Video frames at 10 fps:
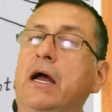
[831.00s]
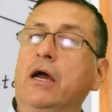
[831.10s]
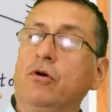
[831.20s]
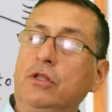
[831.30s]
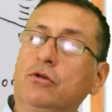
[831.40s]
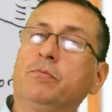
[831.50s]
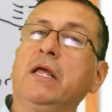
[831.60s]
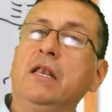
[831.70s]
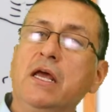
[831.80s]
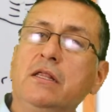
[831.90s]
I'm going to
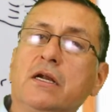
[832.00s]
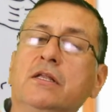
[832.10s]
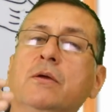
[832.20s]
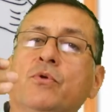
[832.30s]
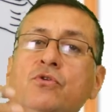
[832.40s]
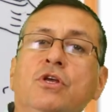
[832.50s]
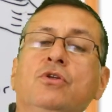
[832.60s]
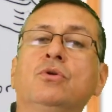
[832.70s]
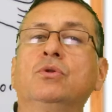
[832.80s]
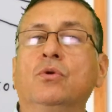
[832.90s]
explain later the
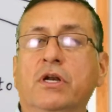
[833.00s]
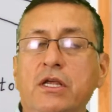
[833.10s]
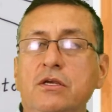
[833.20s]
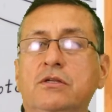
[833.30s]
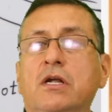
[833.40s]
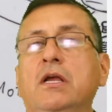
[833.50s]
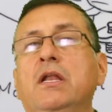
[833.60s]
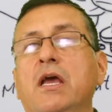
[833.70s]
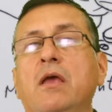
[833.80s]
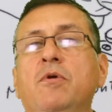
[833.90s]
procedure to register
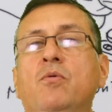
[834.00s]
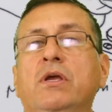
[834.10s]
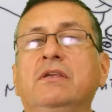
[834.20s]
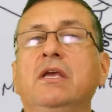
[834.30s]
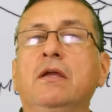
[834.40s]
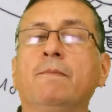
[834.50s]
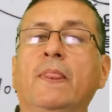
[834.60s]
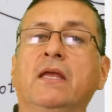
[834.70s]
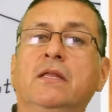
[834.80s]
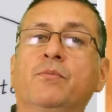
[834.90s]
in A B Y C,
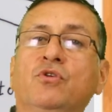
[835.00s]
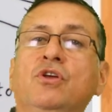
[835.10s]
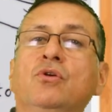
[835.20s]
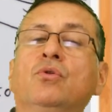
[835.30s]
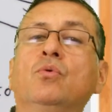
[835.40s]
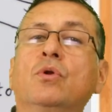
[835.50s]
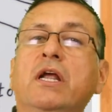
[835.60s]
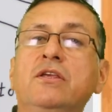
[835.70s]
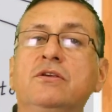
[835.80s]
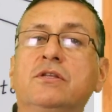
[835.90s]
the procedure to
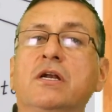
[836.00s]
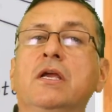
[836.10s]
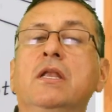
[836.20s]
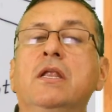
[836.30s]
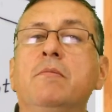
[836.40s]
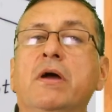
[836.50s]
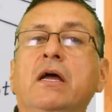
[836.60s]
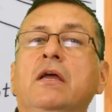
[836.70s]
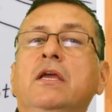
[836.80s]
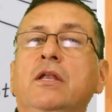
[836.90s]
register in
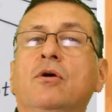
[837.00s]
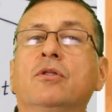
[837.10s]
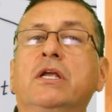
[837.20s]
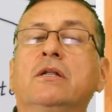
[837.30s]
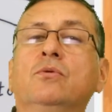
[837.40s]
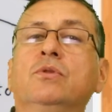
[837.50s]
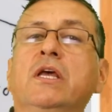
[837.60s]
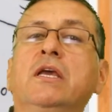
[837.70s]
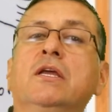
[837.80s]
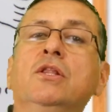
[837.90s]
NEMA in order to
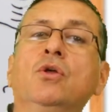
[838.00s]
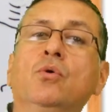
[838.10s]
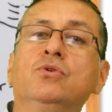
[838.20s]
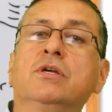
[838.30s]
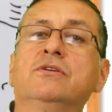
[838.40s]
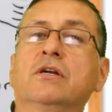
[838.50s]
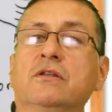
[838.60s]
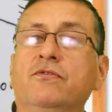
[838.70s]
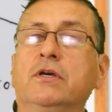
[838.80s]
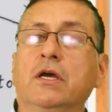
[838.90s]
take those
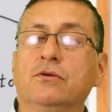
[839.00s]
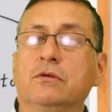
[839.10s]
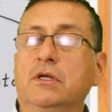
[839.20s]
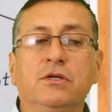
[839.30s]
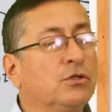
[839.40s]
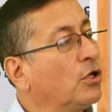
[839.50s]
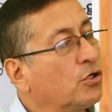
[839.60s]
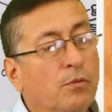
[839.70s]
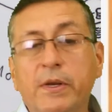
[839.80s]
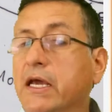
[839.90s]
certifications. It's
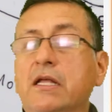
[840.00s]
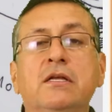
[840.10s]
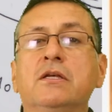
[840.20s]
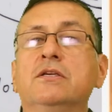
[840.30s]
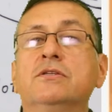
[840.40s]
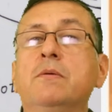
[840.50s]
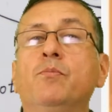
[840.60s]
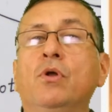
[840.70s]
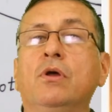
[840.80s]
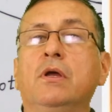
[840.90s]
not complicated, it's
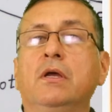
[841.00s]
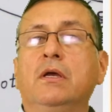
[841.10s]
simple.